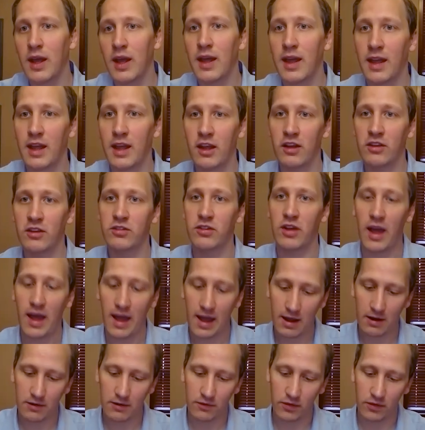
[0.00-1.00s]
is
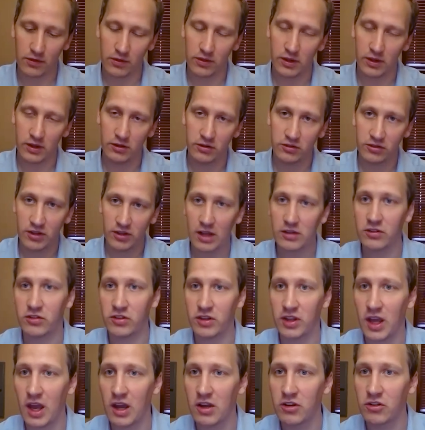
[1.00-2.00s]
have the
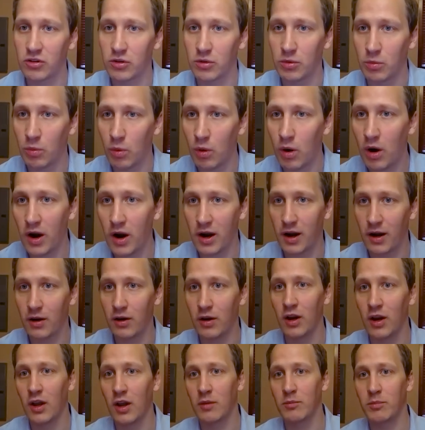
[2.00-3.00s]
sensing edge
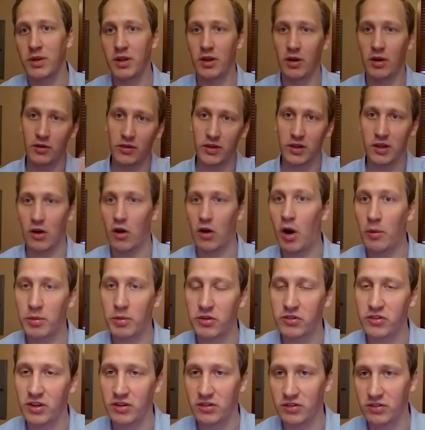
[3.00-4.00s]
wire be on the
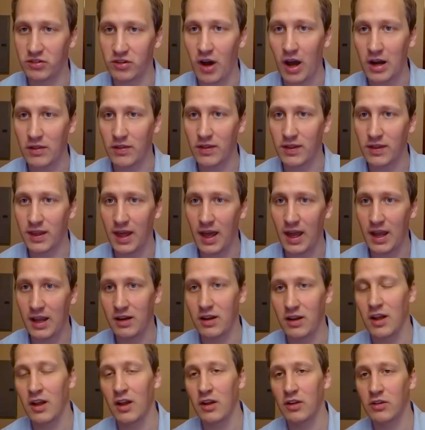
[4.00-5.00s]
opposite side of the gate